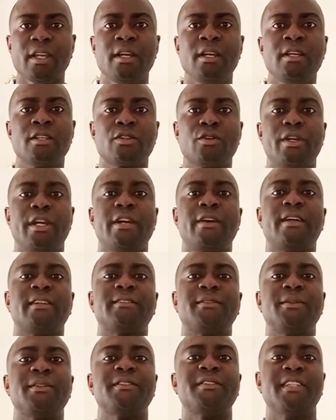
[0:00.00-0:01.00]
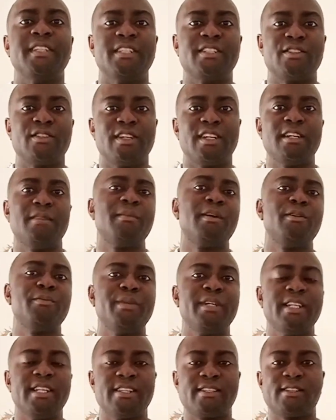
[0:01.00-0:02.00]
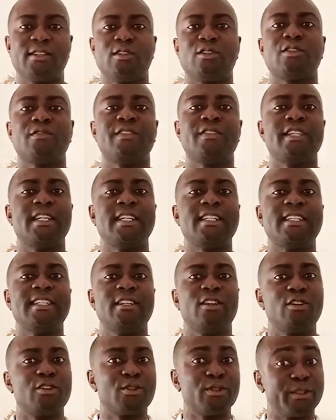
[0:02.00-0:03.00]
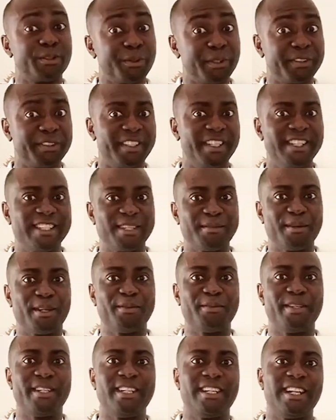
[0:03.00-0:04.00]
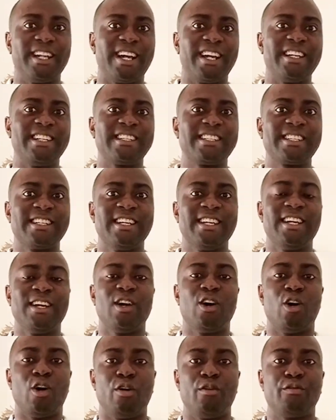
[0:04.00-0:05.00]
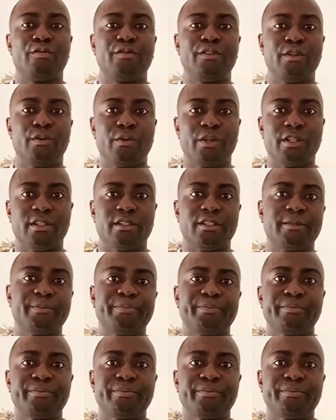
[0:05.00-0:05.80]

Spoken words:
So here are three things today about being the salt of the earth, and also three things about being the light of the world.